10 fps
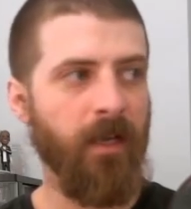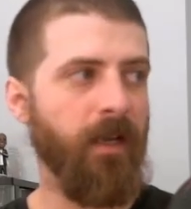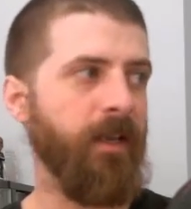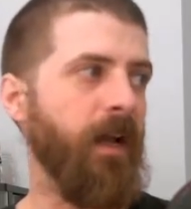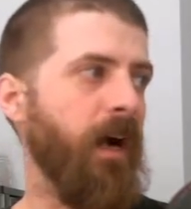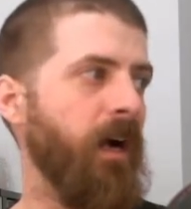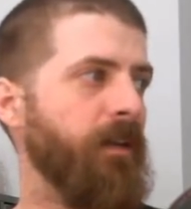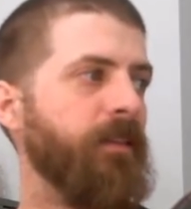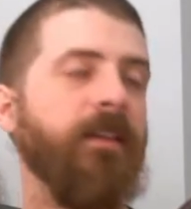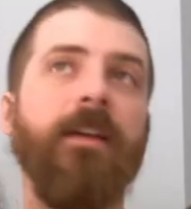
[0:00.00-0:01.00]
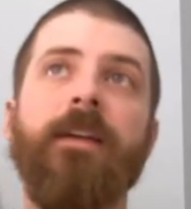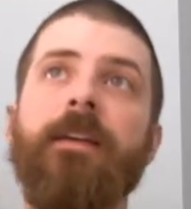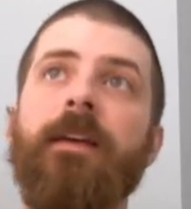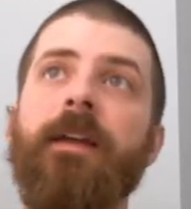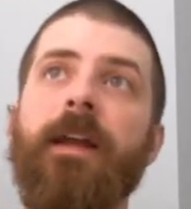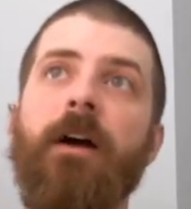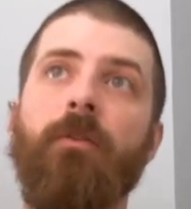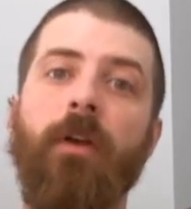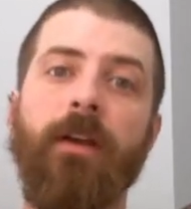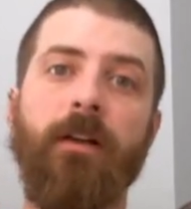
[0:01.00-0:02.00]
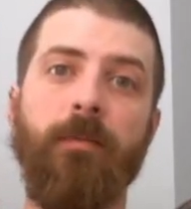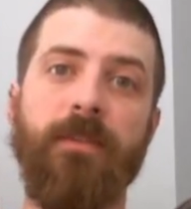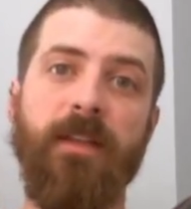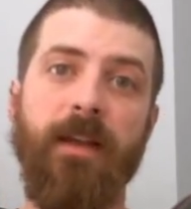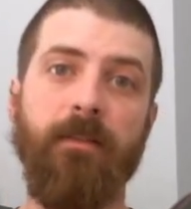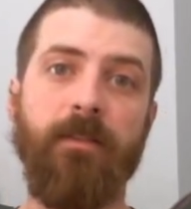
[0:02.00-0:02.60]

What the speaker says: And I think it outright comes down